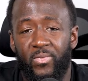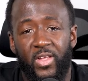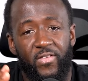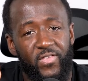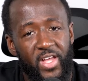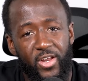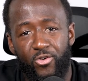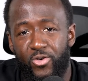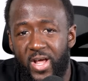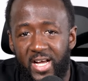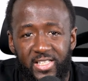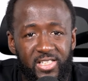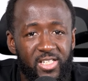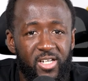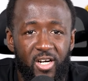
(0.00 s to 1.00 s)
They do
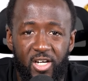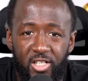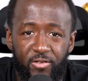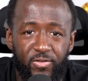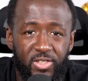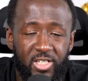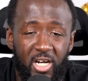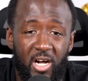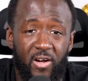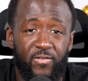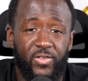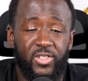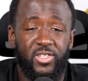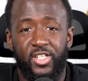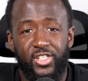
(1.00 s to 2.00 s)
not see the other
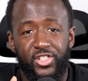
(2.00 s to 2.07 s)
photographers.